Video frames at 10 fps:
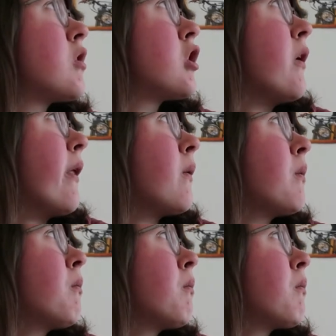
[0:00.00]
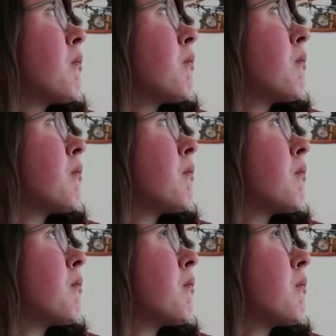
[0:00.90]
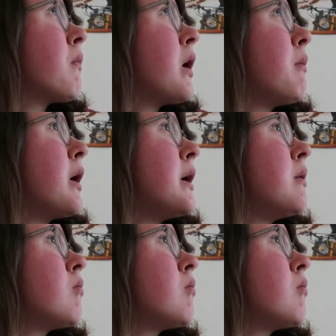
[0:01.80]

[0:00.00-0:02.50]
share that one. I might.